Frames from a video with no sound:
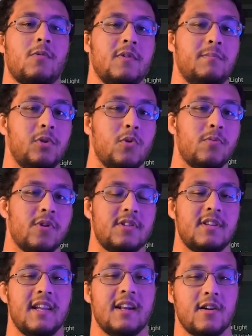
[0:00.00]
work with
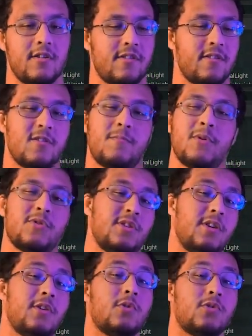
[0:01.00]
Blueprints to get our
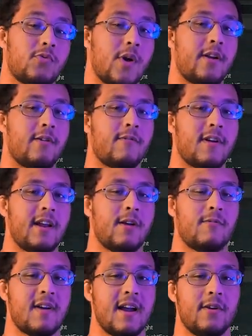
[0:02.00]
third-person Ghost Rider running
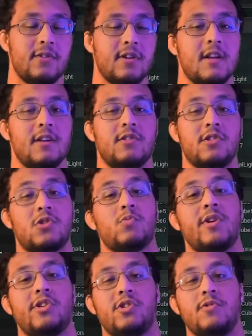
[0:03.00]
around to
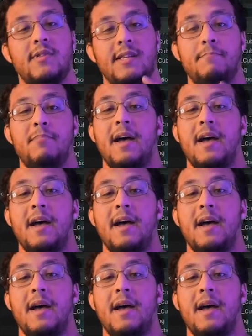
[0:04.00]
switch to the